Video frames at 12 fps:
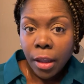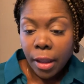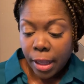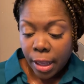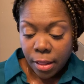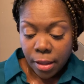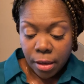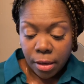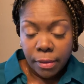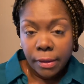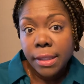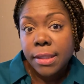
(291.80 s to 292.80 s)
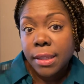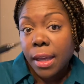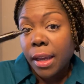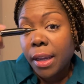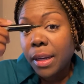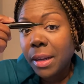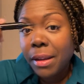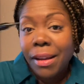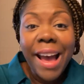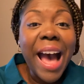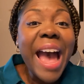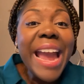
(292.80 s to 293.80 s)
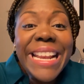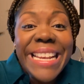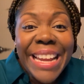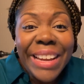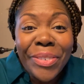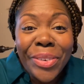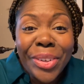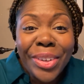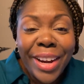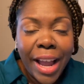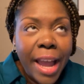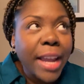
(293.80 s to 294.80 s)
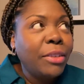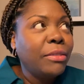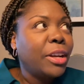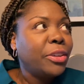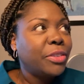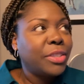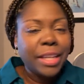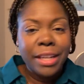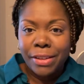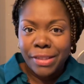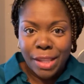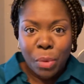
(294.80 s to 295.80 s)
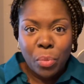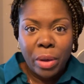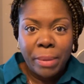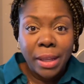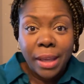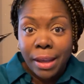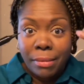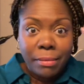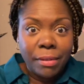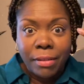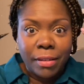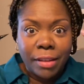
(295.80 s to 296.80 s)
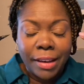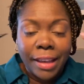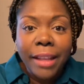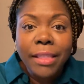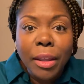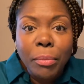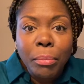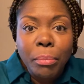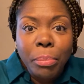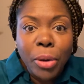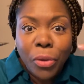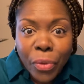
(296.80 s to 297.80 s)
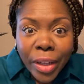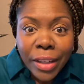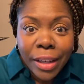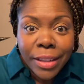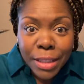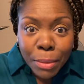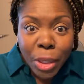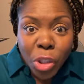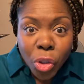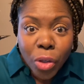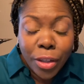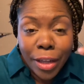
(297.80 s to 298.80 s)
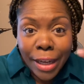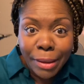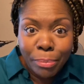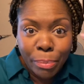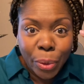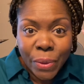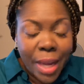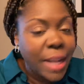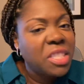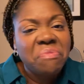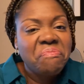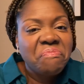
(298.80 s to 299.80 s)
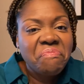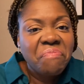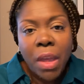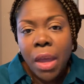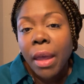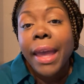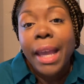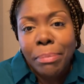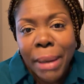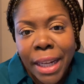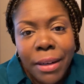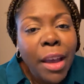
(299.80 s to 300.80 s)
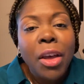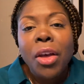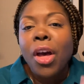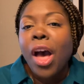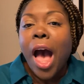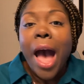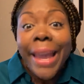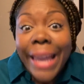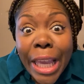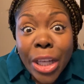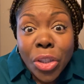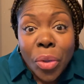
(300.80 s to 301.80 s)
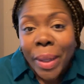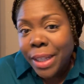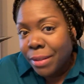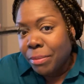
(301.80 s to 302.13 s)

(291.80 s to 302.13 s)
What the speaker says: And then on this side, I don't understand how some women can get them perfect and symmetrical on both sides, and men. I can't do it.